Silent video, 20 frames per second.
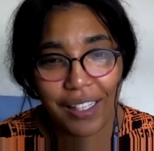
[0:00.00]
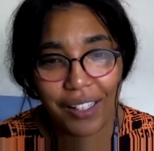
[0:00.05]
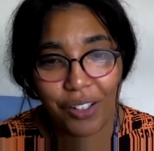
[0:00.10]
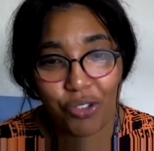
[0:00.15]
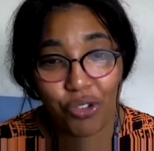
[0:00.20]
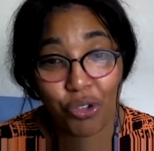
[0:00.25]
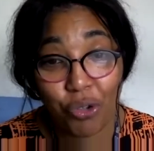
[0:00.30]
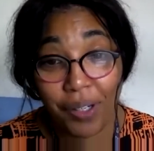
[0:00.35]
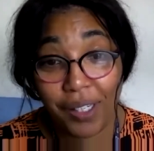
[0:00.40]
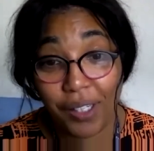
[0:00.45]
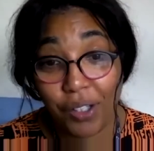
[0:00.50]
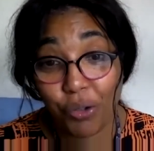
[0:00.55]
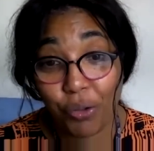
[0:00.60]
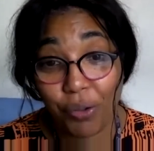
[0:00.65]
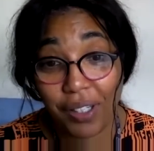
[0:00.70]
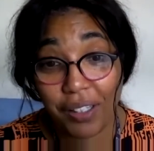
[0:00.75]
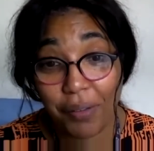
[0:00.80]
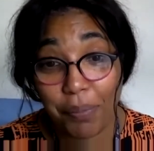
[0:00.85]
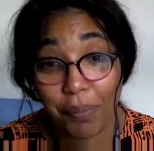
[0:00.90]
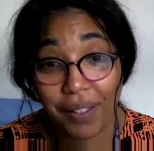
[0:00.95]
during
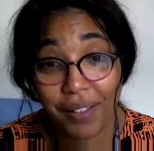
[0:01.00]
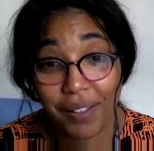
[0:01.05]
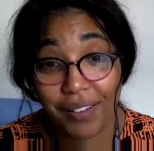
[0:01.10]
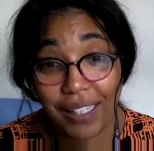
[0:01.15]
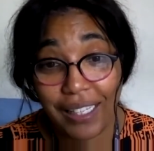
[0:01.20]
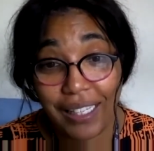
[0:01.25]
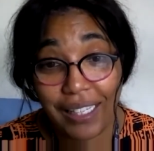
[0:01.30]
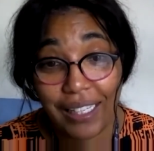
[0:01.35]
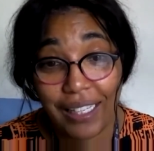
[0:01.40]
treatment